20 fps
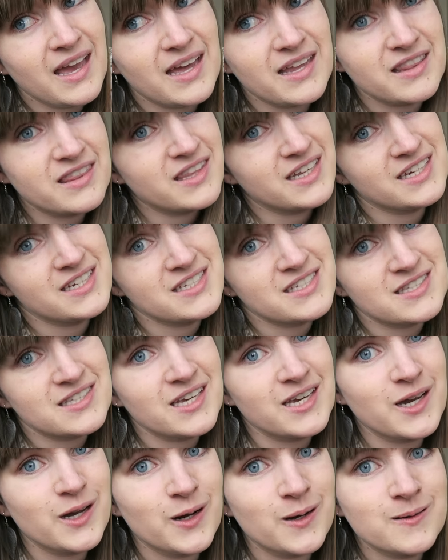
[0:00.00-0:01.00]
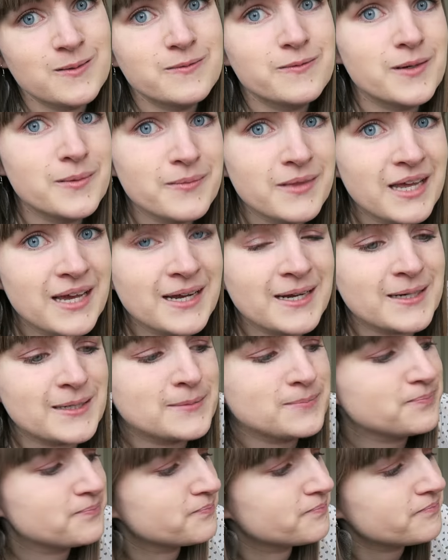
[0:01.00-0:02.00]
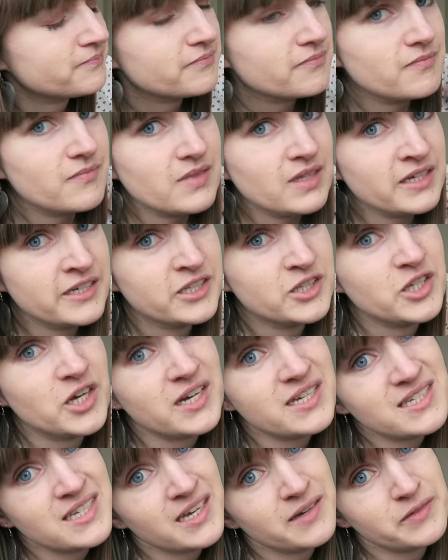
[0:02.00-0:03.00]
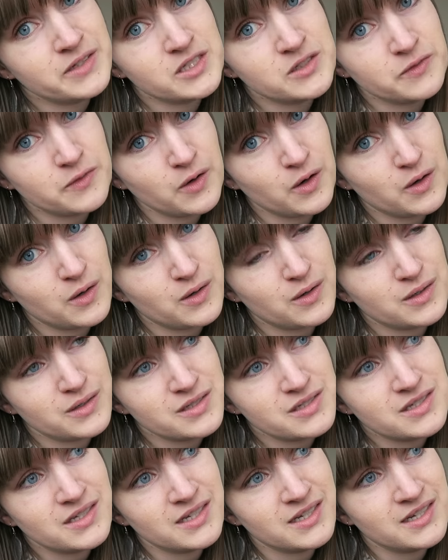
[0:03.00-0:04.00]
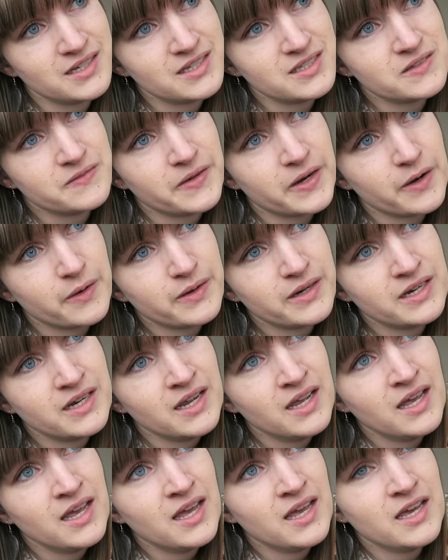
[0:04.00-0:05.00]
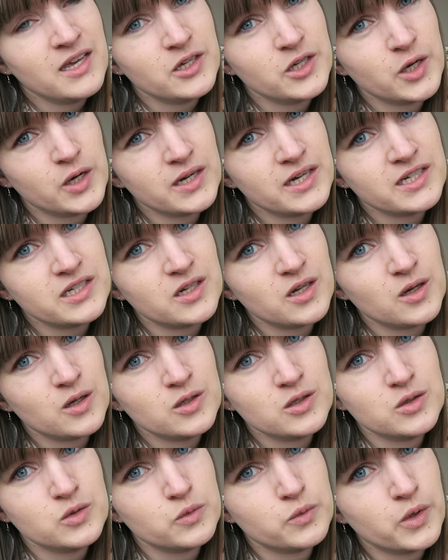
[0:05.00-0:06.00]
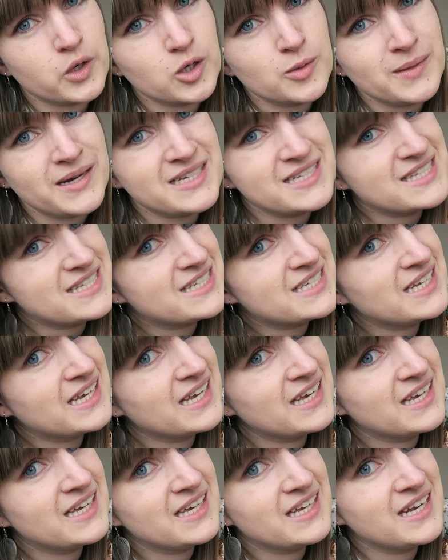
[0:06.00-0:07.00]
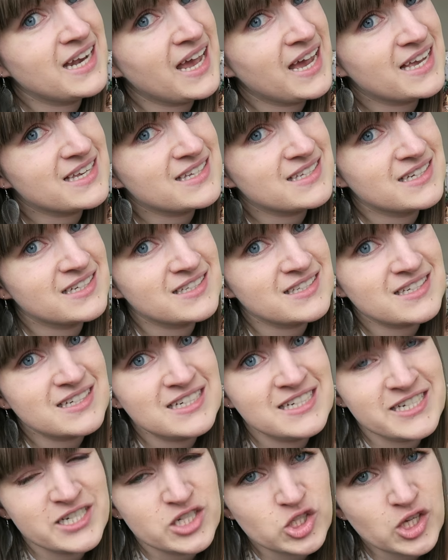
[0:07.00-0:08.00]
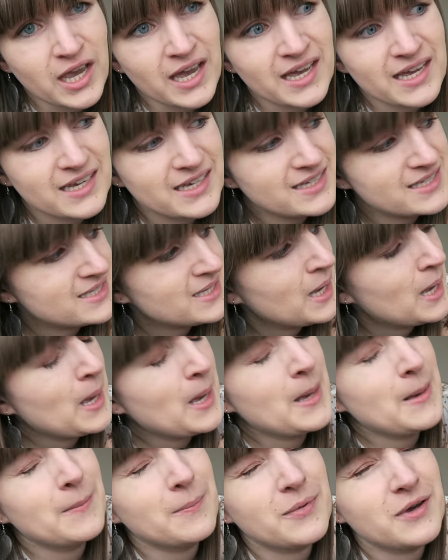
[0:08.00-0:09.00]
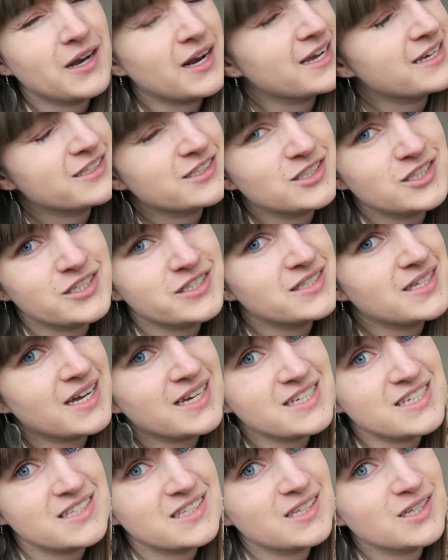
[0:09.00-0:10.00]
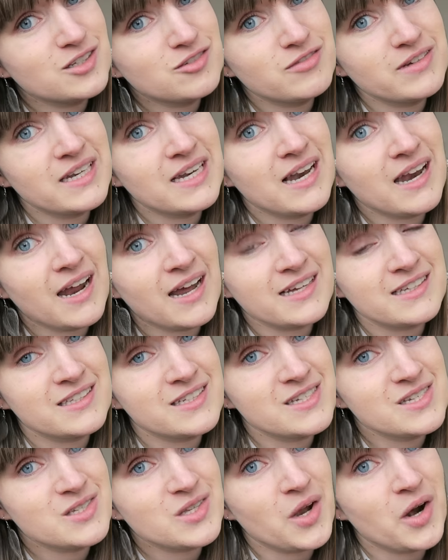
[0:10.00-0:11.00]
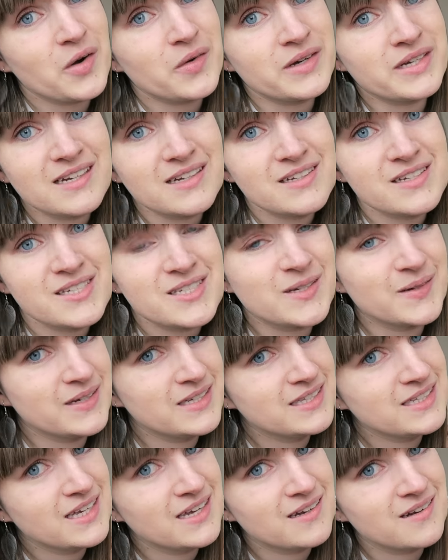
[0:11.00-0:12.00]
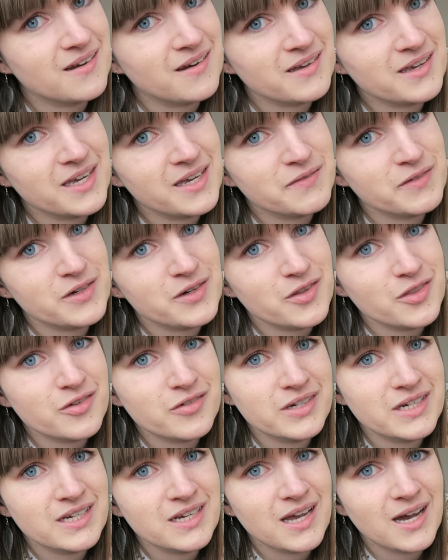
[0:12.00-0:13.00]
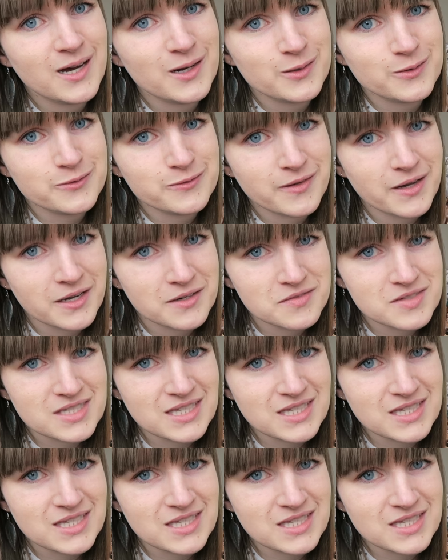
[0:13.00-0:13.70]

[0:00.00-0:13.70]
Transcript: and things take off from there. It does have its flaws. It is very young adult romance-y. It has its cliches, but I still really like this story. So in the end, I gave it 3 out of 5